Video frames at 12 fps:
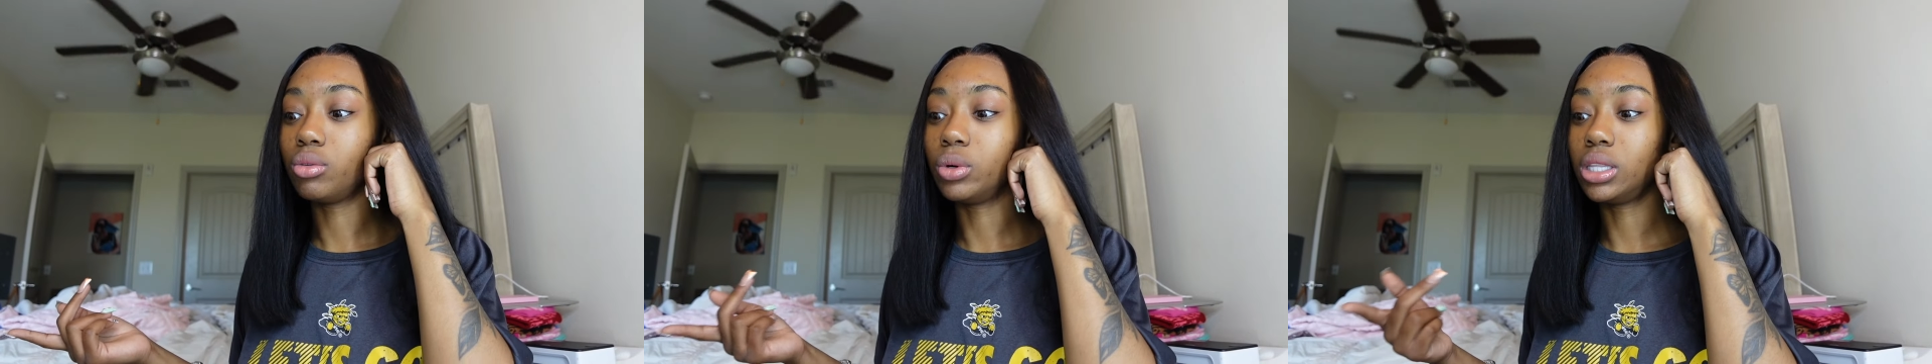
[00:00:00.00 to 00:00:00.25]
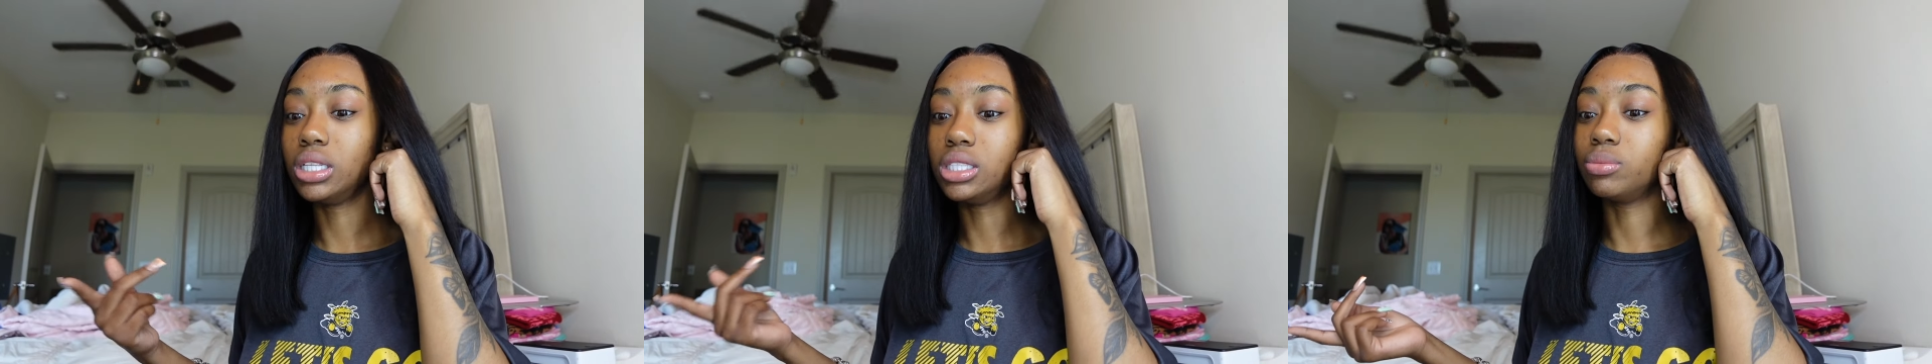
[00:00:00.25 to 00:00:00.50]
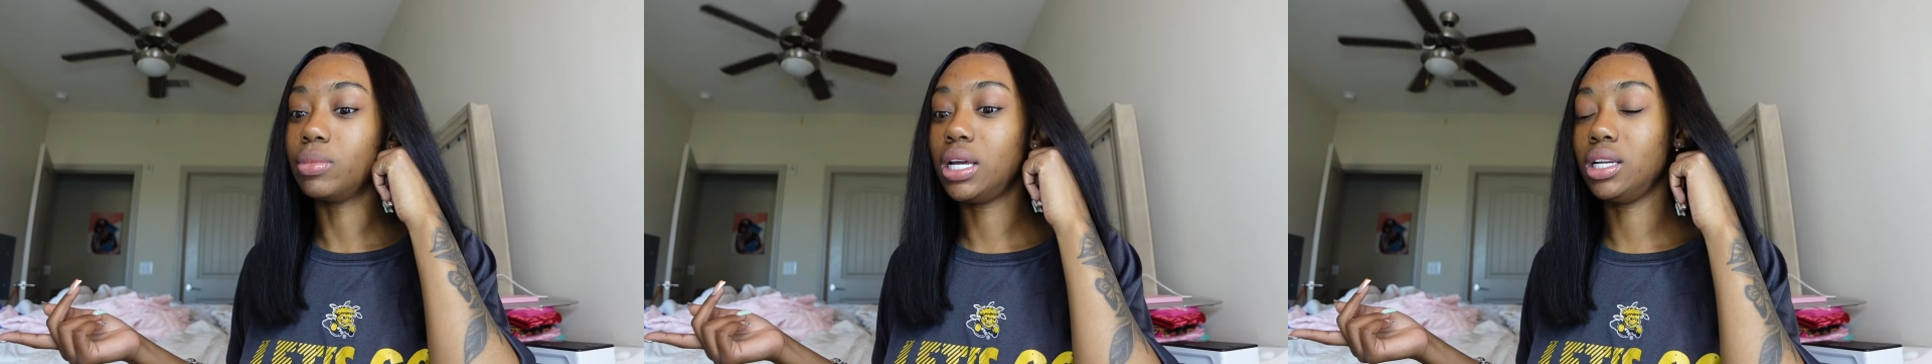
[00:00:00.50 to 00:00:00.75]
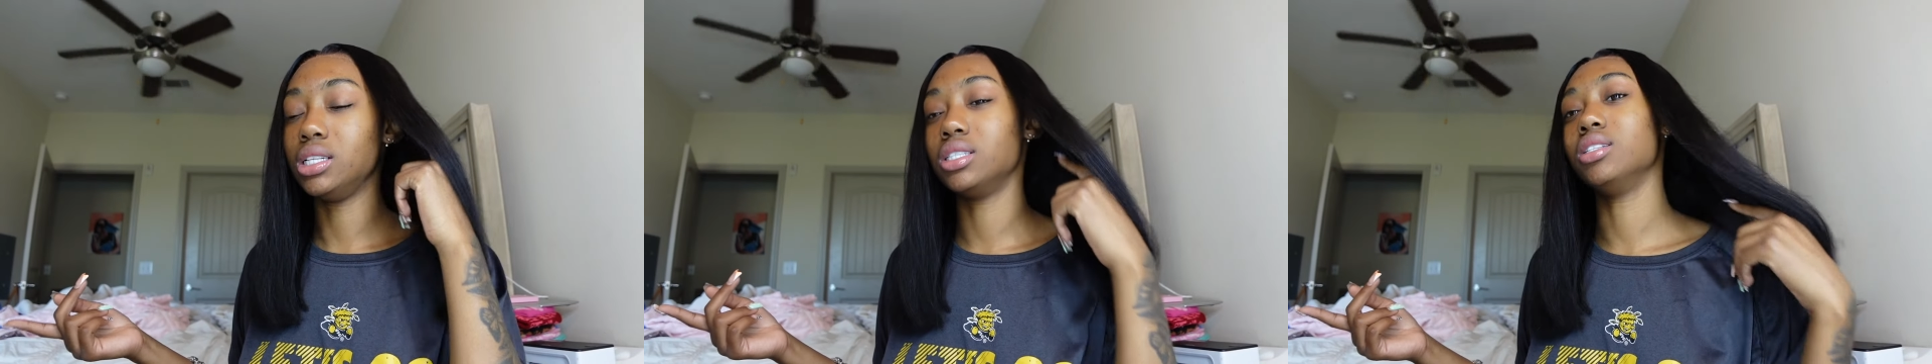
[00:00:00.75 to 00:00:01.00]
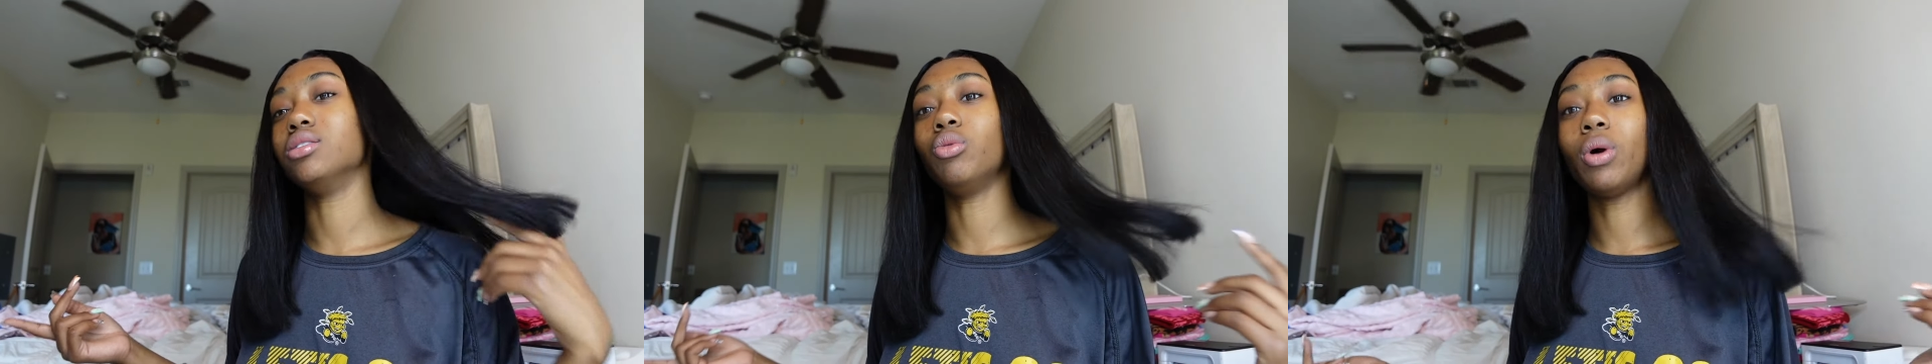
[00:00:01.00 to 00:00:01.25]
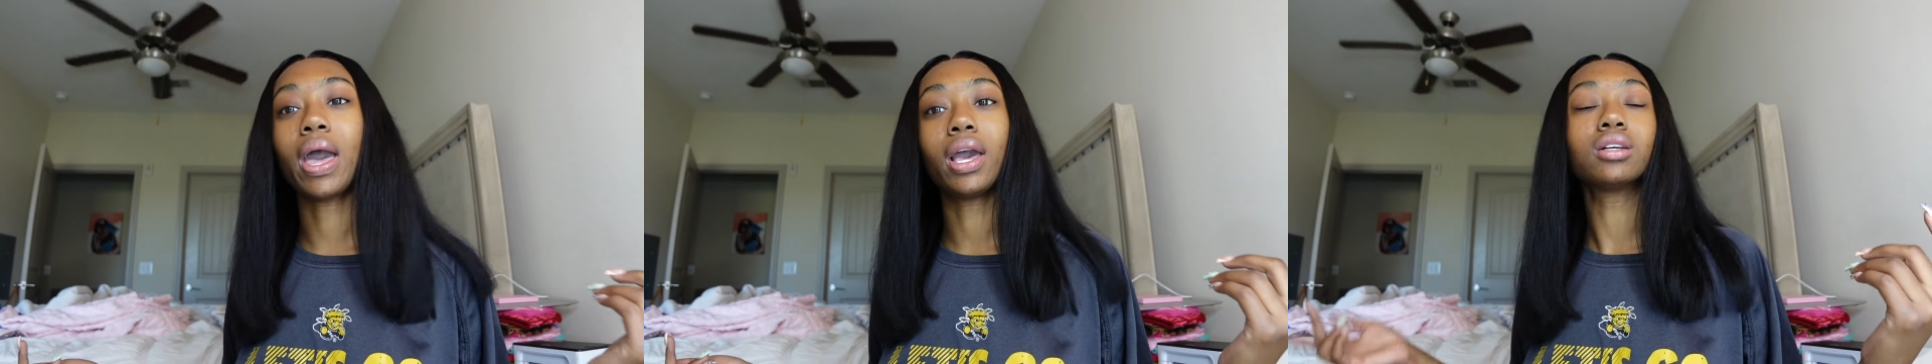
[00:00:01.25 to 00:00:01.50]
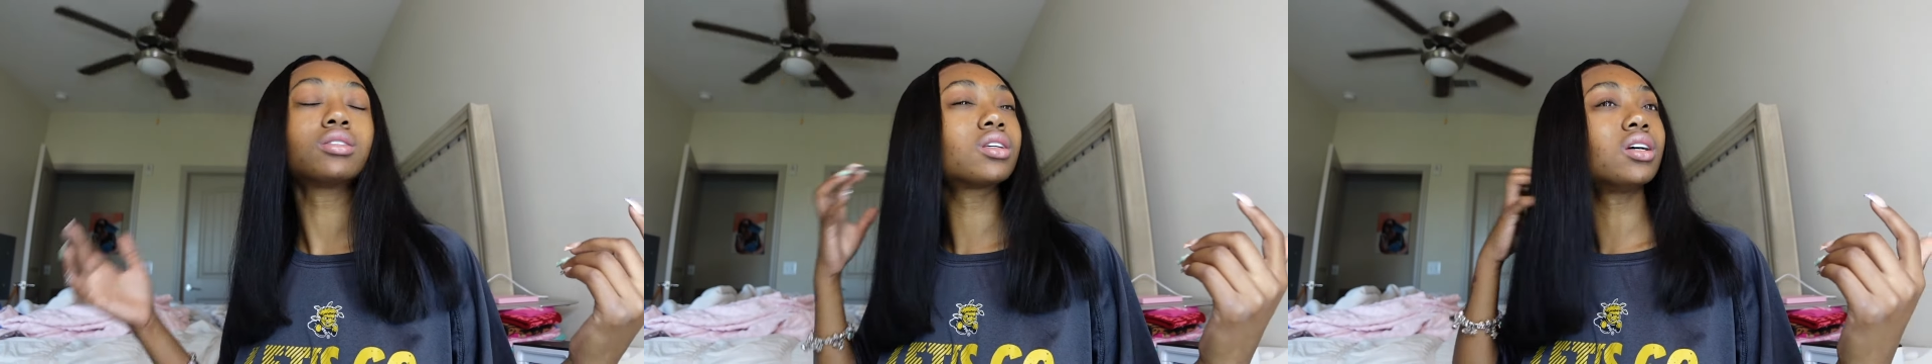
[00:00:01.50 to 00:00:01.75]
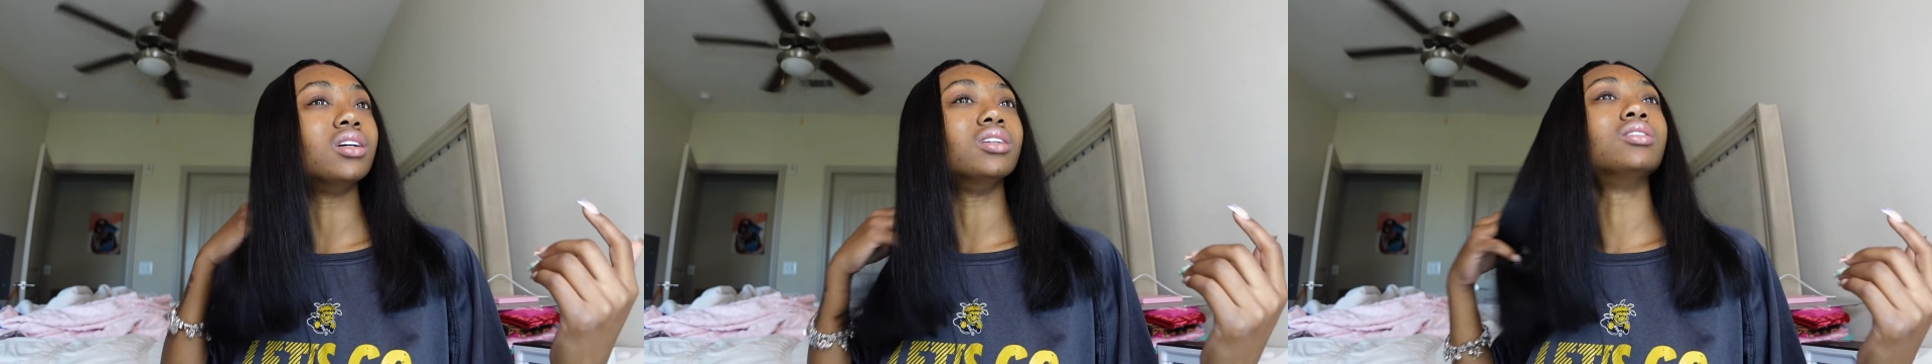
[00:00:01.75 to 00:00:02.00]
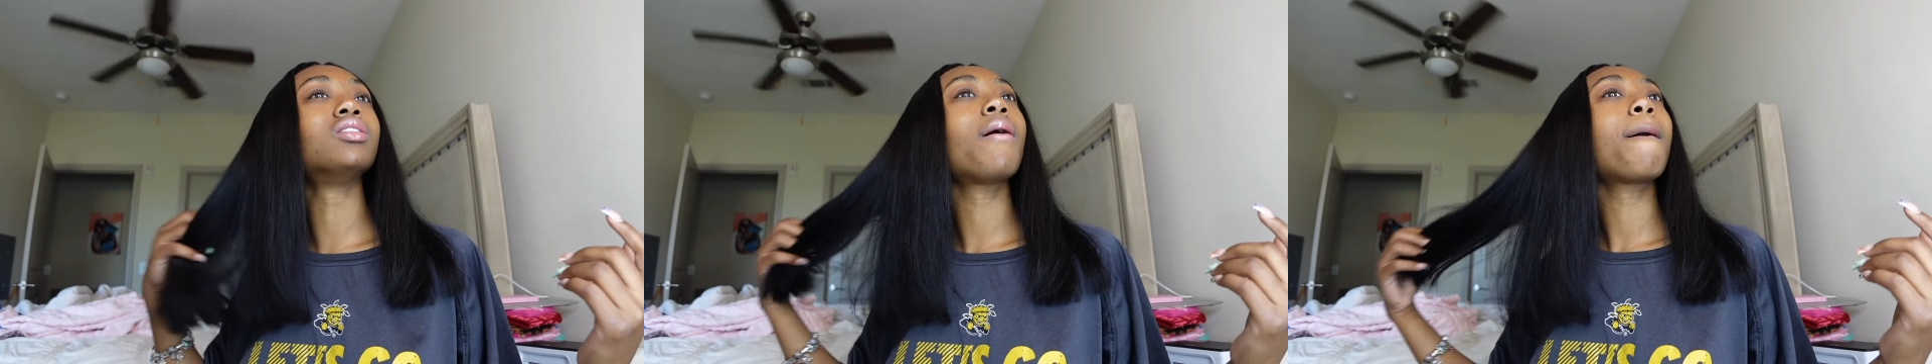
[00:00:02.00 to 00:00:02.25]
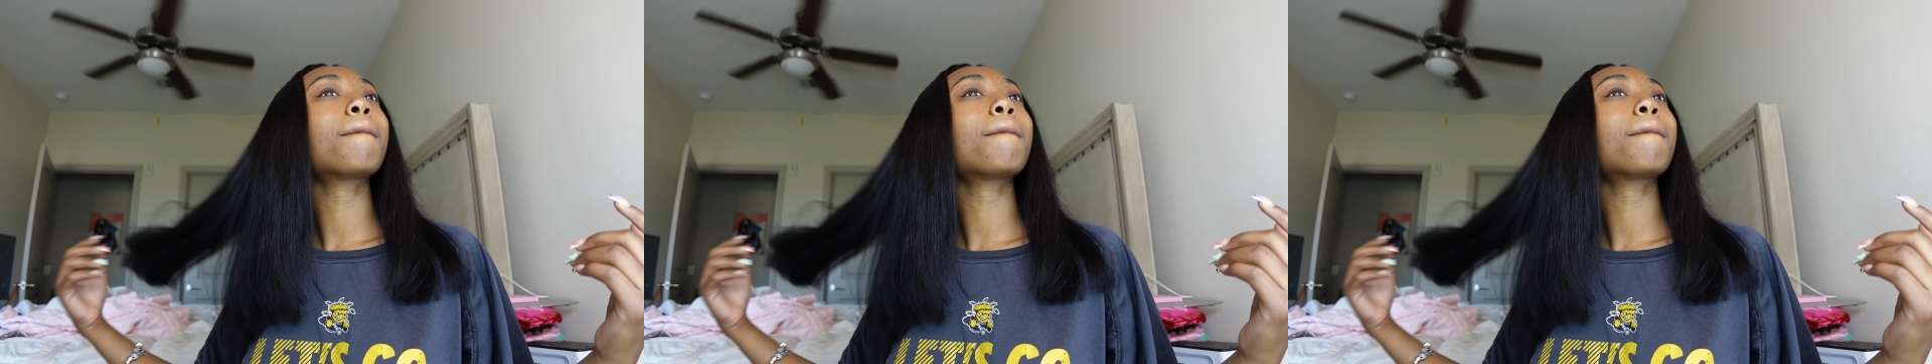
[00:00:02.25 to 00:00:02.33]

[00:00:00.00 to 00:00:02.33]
with this maintenance is a wax, because,